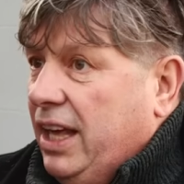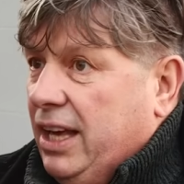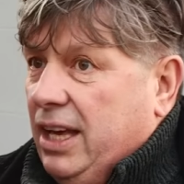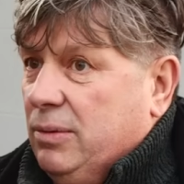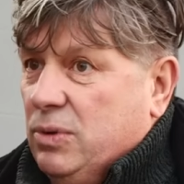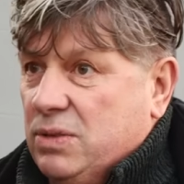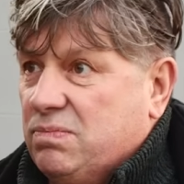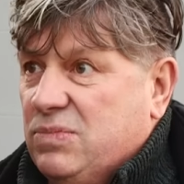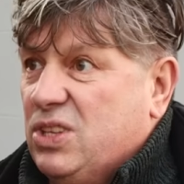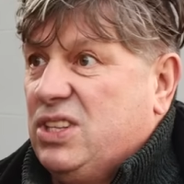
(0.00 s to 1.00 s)
it was
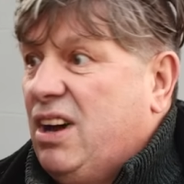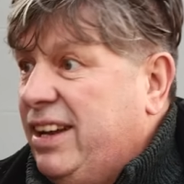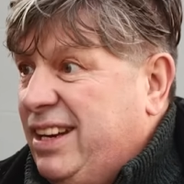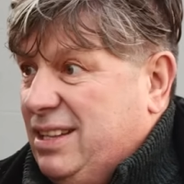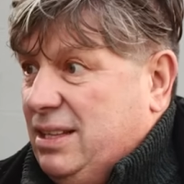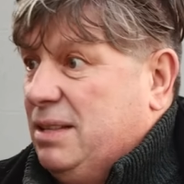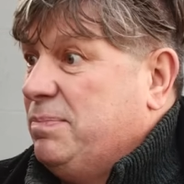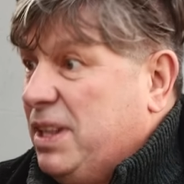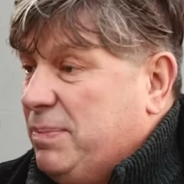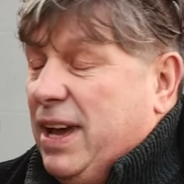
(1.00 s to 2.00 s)
just dying
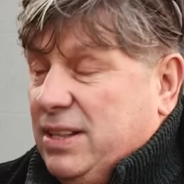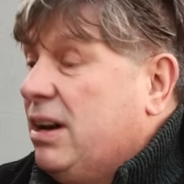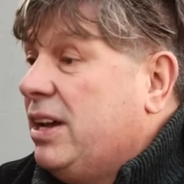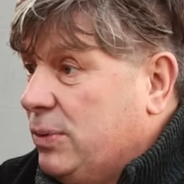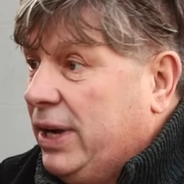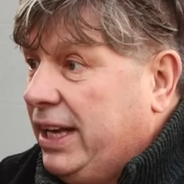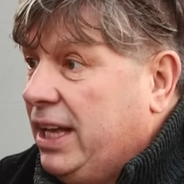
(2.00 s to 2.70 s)
its backside, really.